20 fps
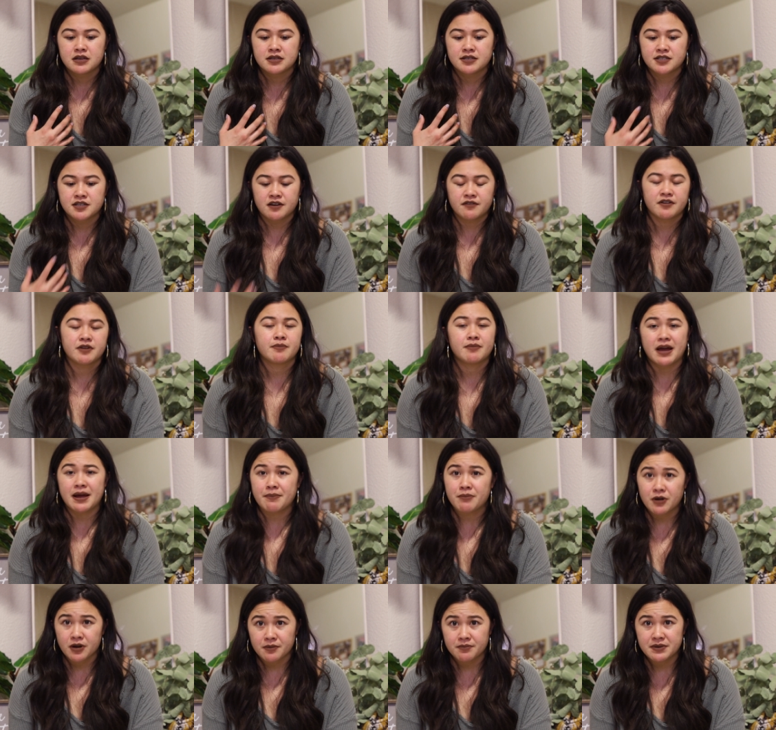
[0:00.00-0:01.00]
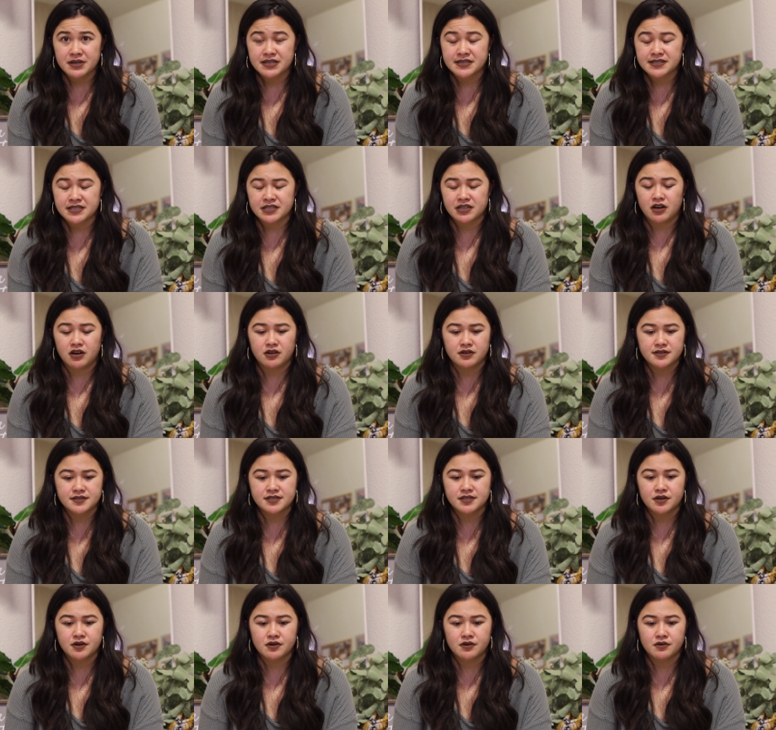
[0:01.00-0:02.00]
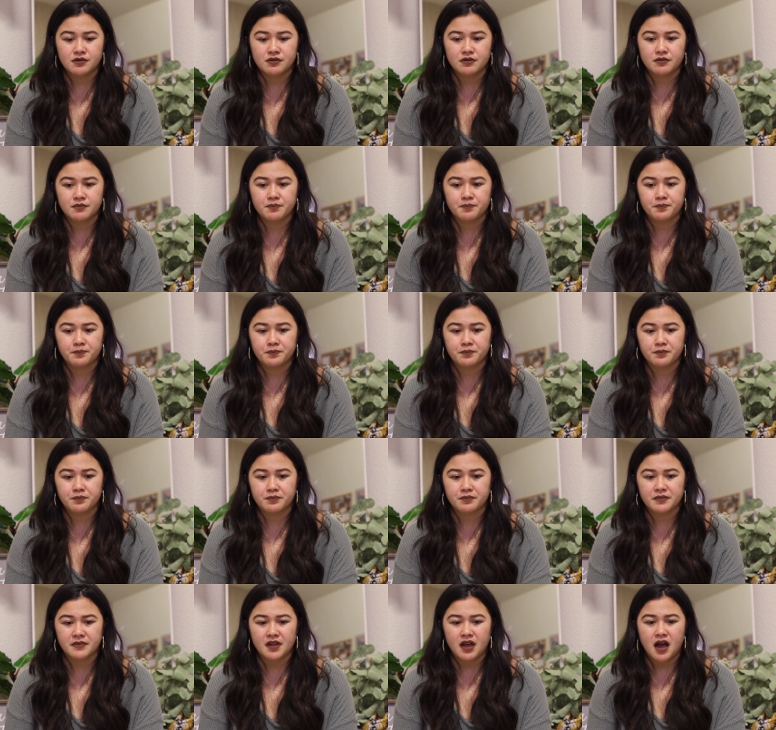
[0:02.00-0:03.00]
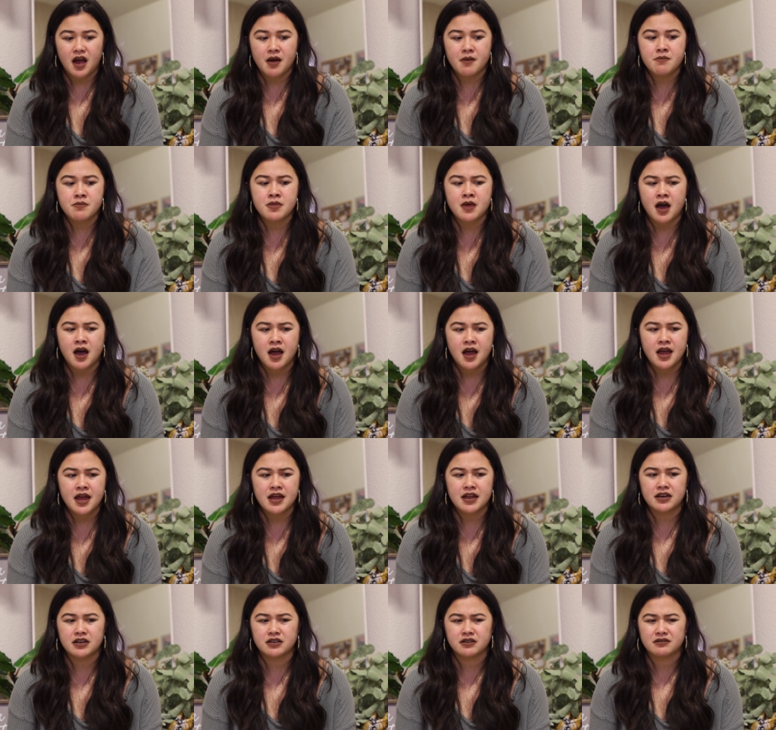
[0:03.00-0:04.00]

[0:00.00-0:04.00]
serving my purpose and also I'm not